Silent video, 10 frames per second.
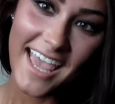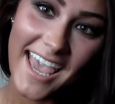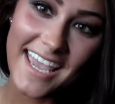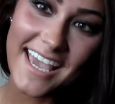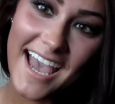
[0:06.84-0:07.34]

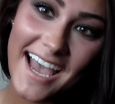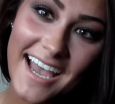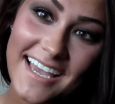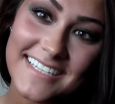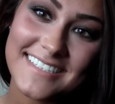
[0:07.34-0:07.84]
Hey
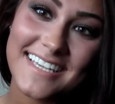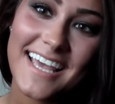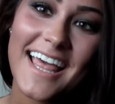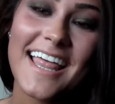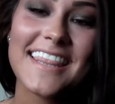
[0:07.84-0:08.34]
guys!
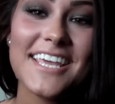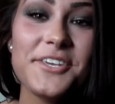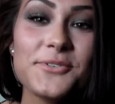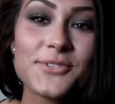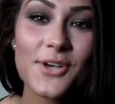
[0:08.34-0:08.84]

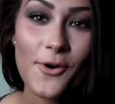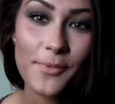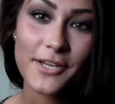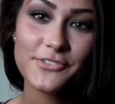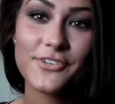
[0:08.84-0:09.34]
Thank you so
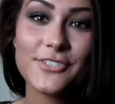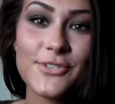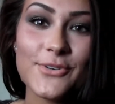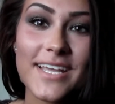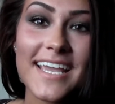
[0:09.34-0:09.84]
much for
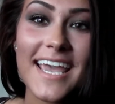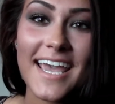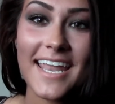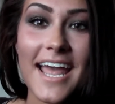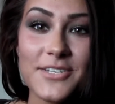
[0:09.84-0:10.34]
tuning
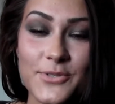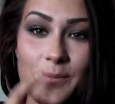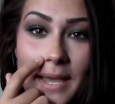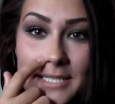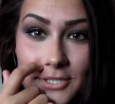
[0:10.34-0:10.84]
in on
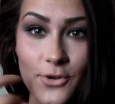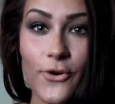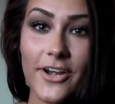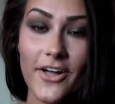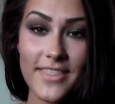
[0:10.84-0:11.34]
doing my tutorial.